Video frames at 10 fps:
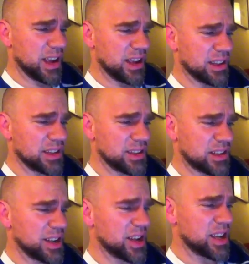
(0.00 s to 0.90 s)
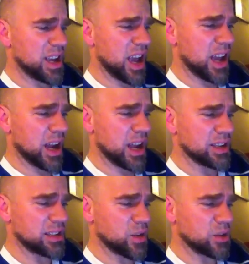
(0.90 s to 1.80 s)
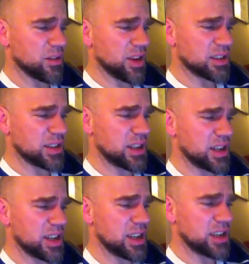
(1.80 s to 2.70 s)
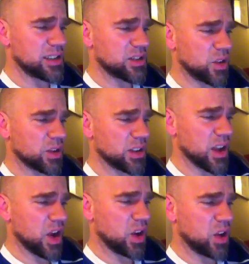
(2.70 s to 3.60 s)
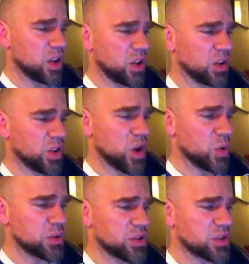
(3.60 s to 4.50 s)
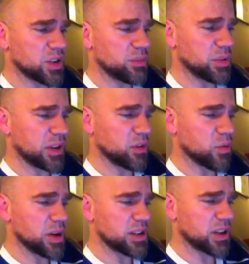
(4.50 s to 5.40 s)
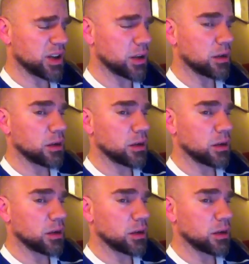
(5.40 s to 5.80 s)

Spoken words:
in the city and has loads of STDs, or that they all know is just a complete retard.